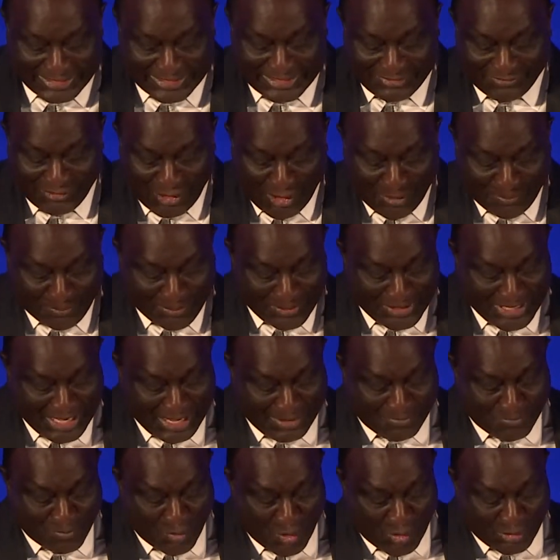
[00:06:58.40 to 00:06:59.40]
developing a
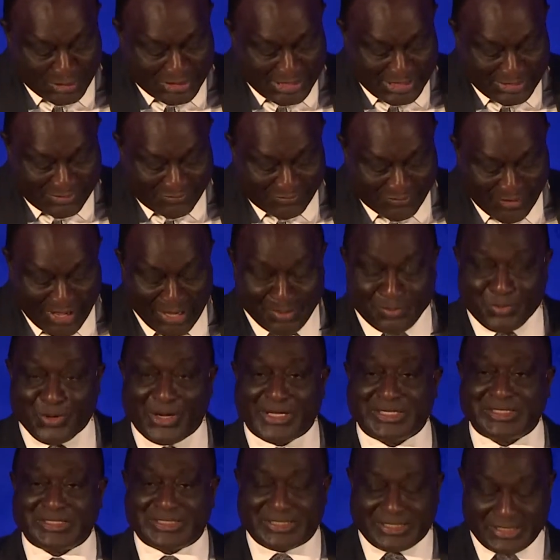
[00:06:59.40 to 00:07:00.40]
modern,
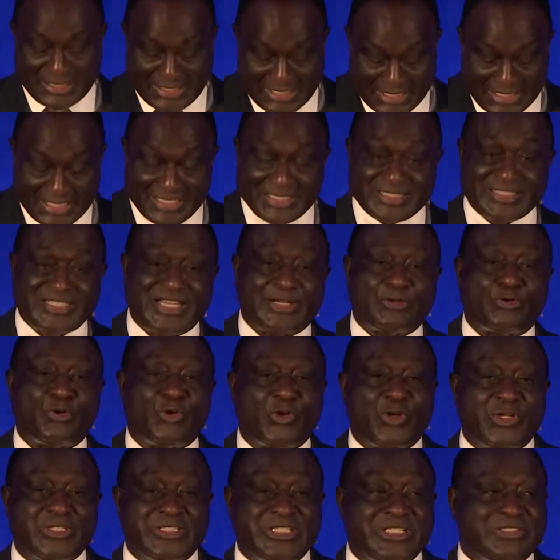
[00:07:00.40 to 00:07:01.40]
vibrant,
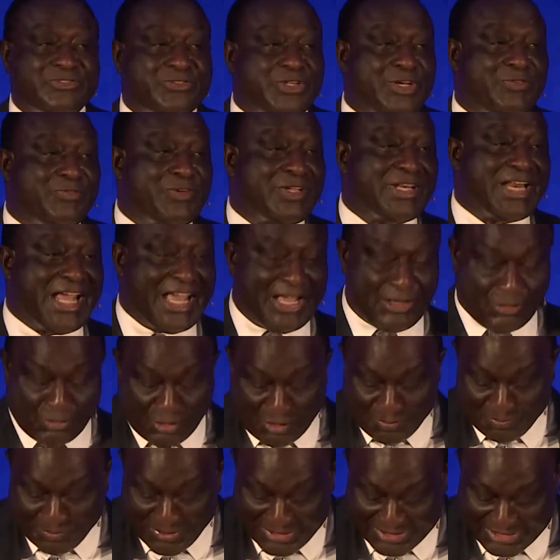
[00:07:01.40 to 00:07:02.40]
technology-driven, and
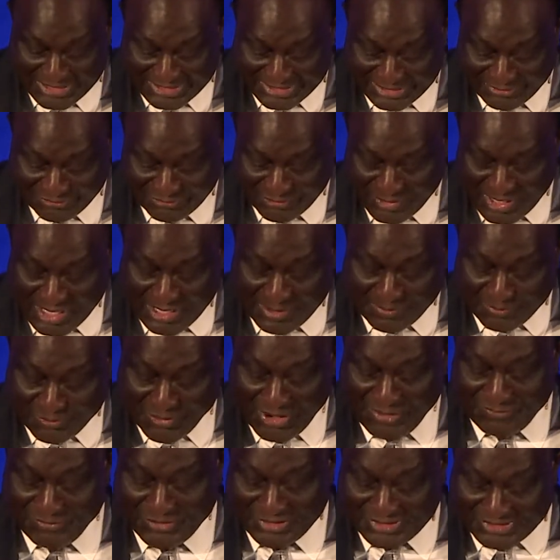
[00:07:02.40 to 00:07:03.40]
competitive private